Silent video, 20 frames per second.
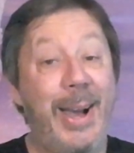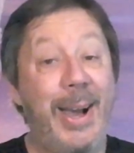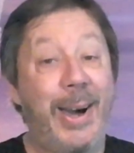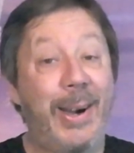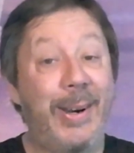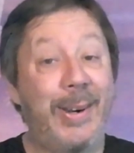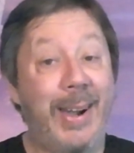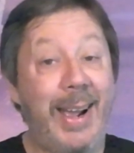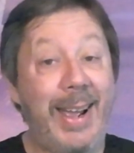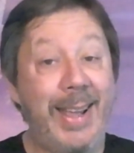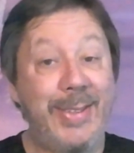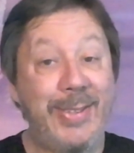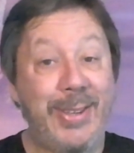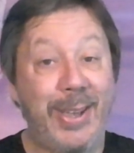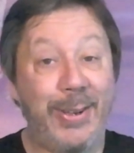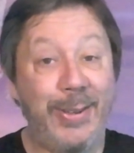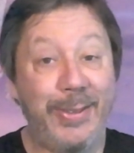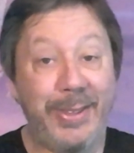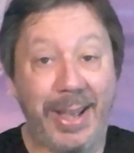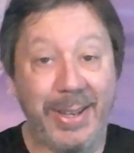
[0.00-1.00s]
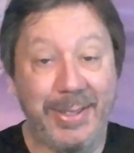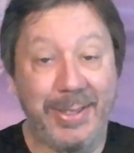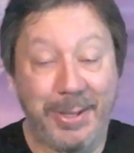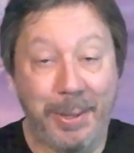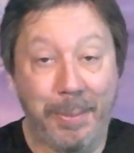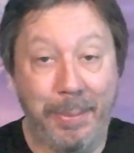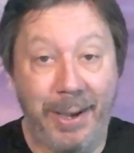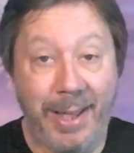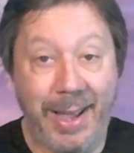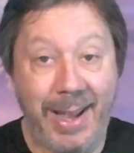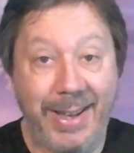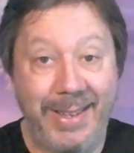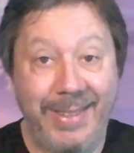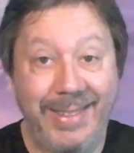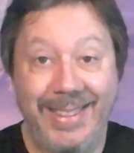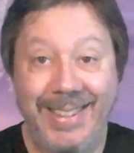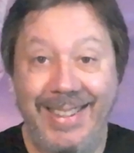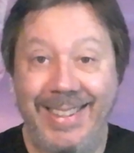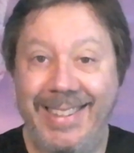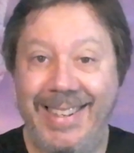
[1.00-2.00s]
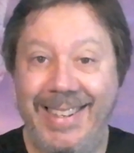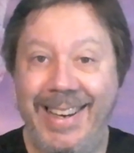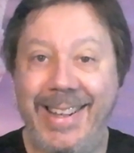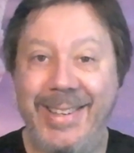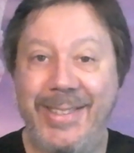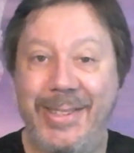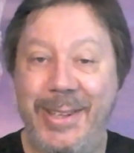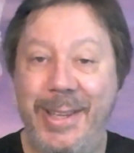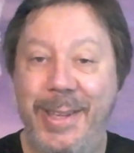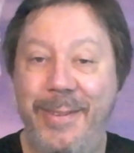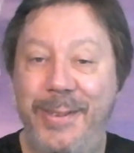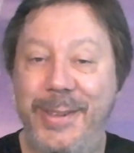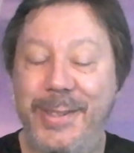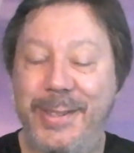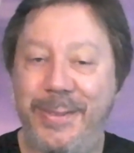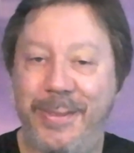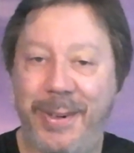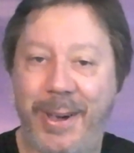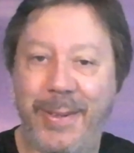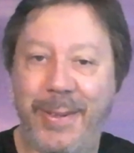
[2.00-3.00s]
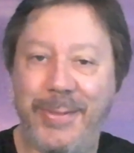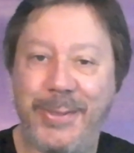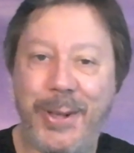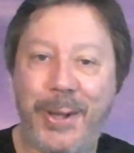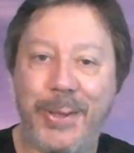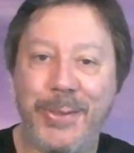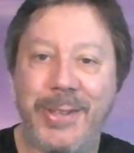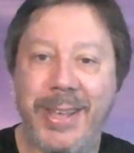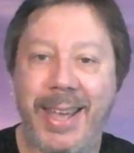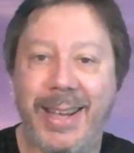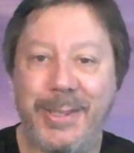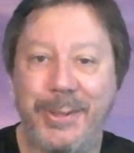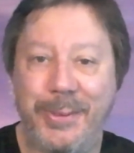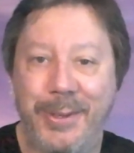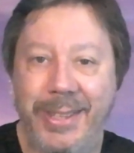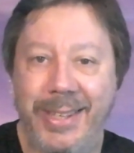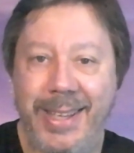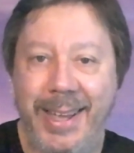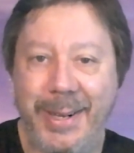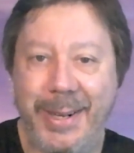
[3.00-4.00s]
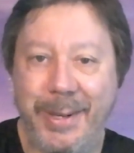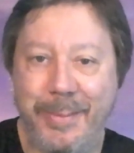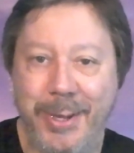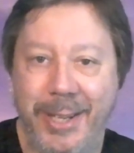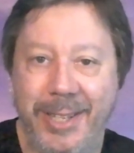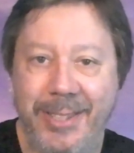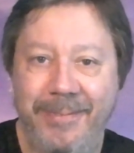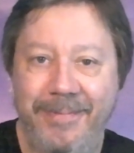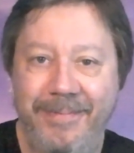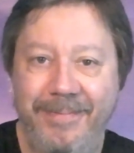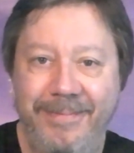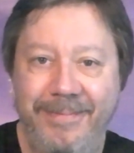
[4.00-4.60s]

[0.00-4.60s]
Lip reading: All right, so that's the plan. Let's see if it survives contact with the enemy.